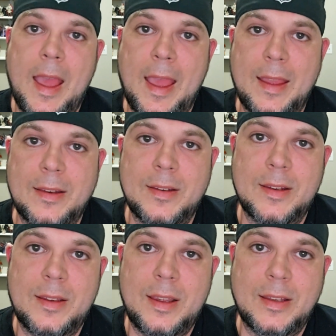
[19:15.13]

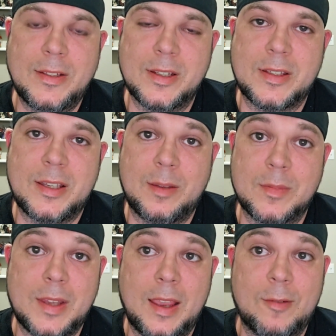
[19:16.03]
And it just
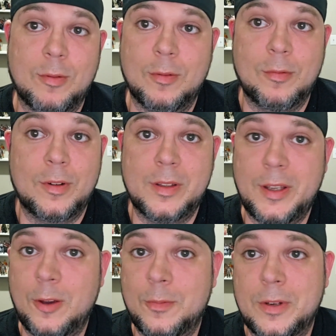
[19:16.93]
seems like we're
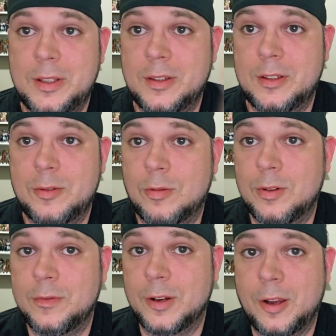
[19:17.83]
really opening the
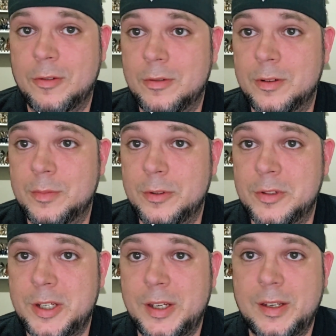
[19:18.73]
door for Kota
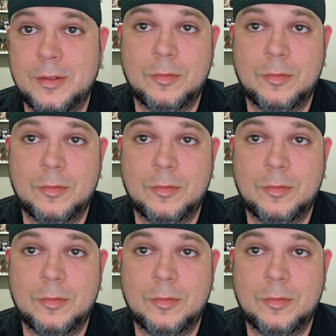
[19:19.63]
Ibushi,